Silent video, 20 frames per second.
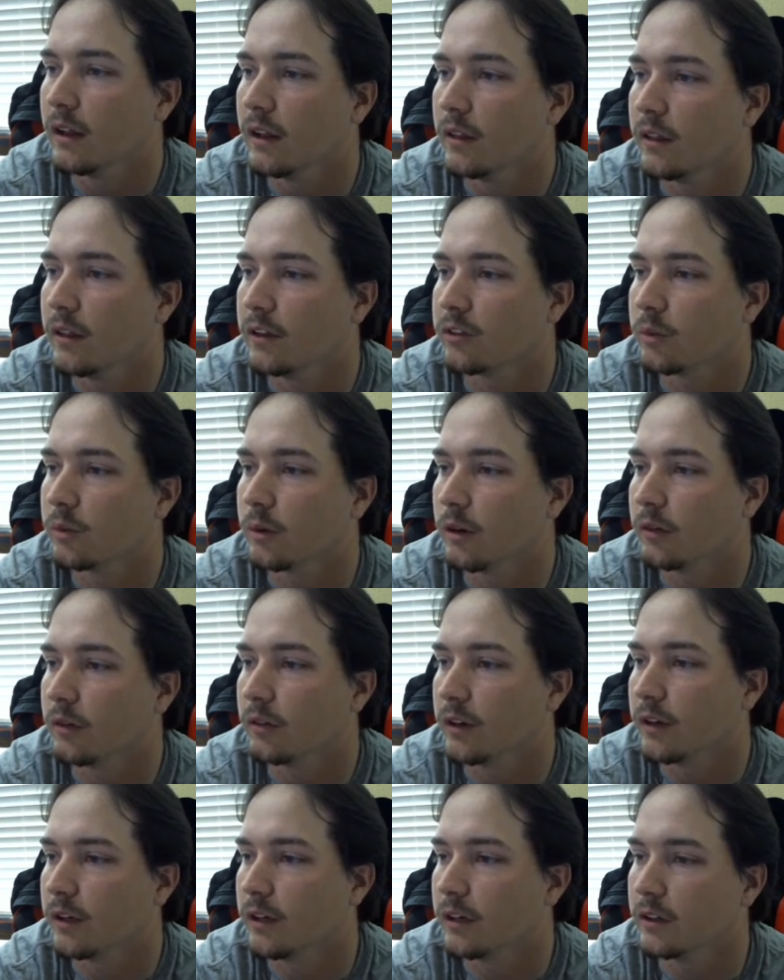This one over
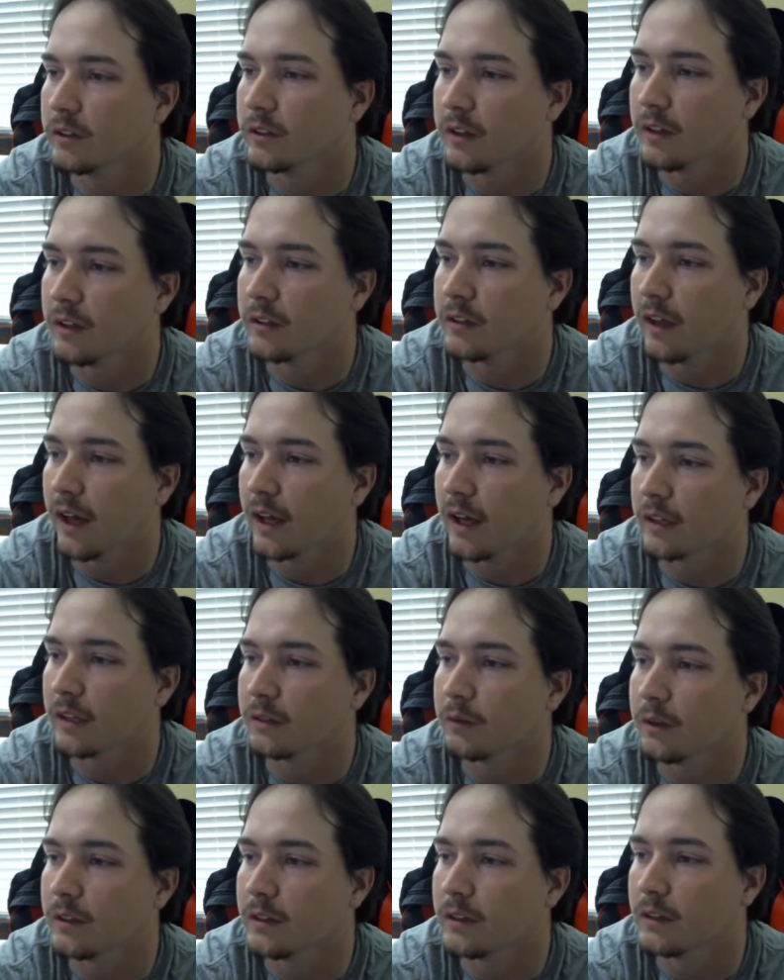here says
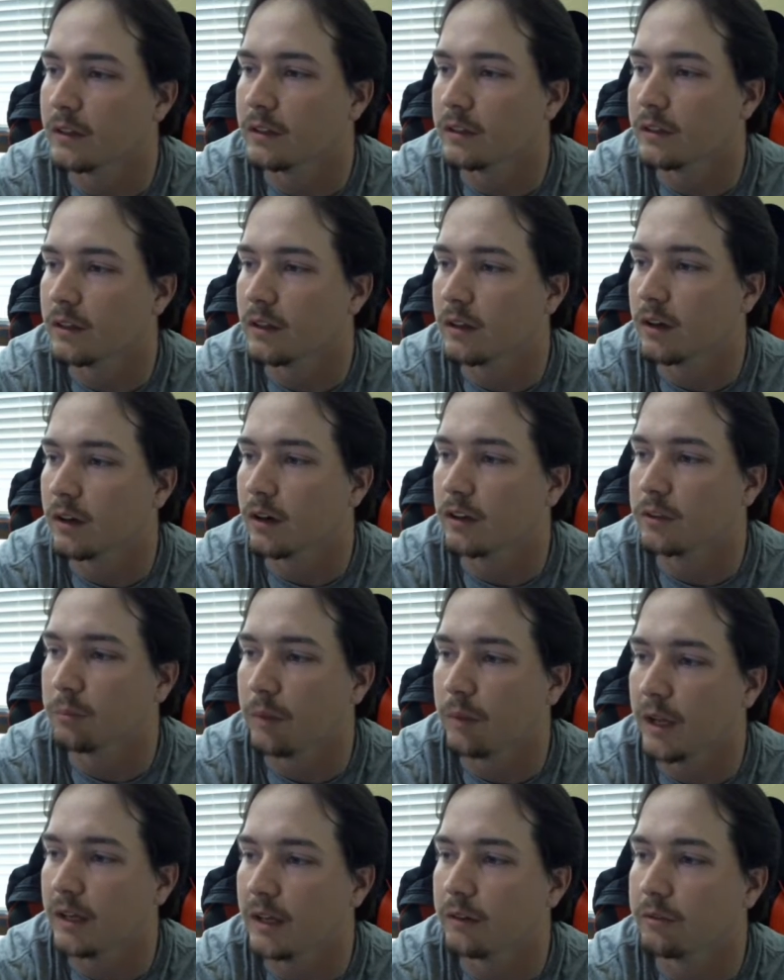activate this card's
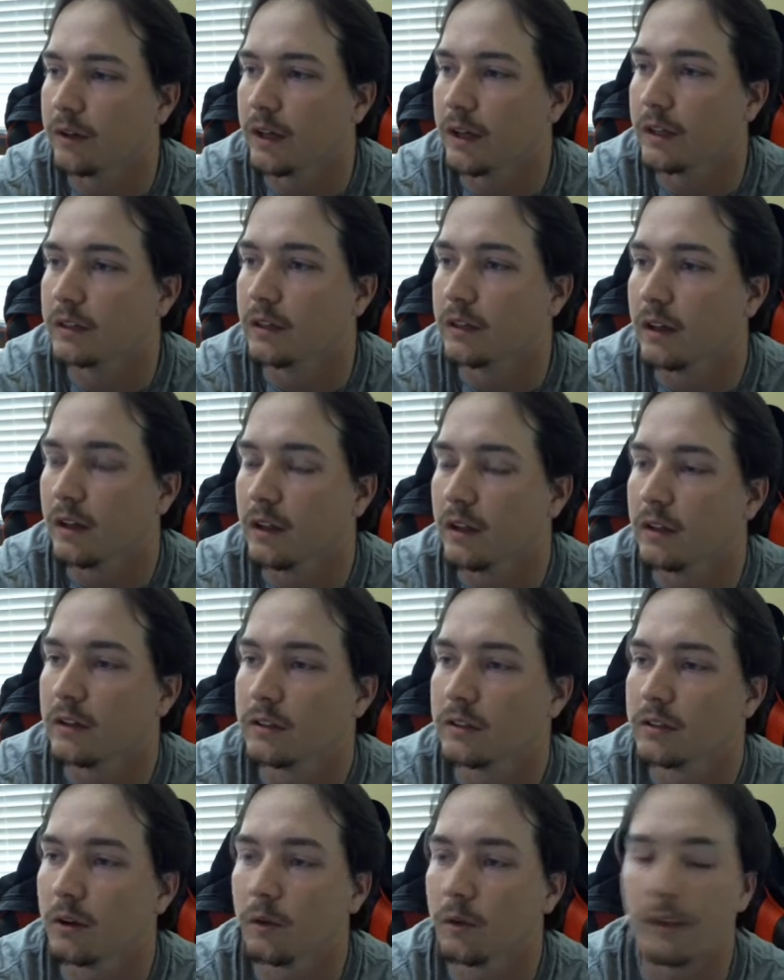main effect.
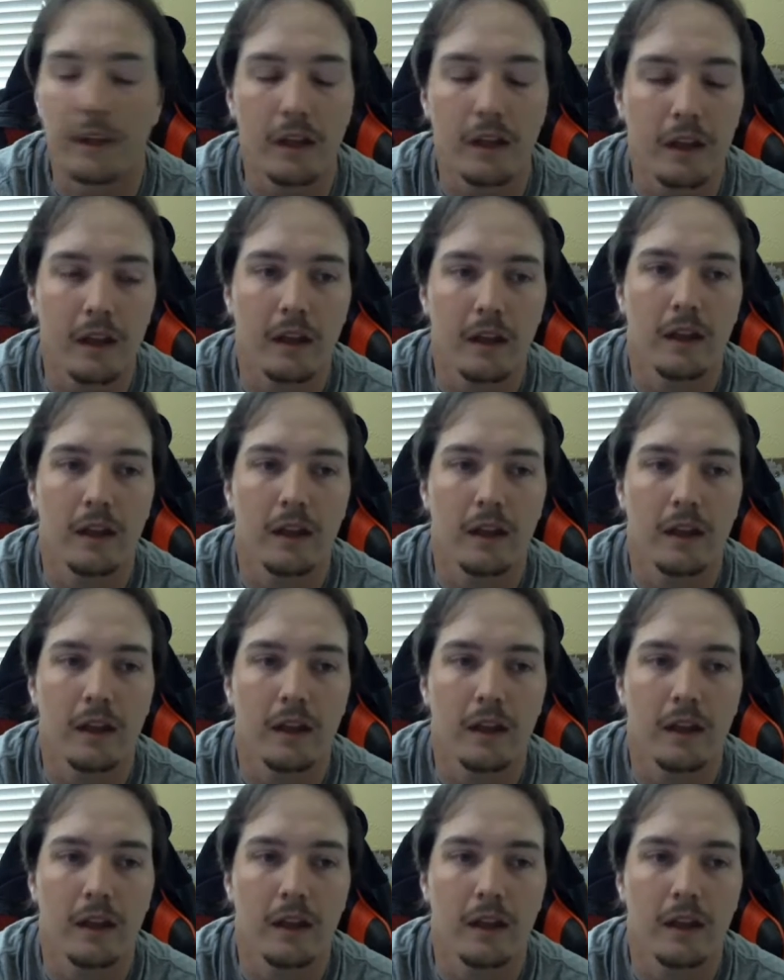So that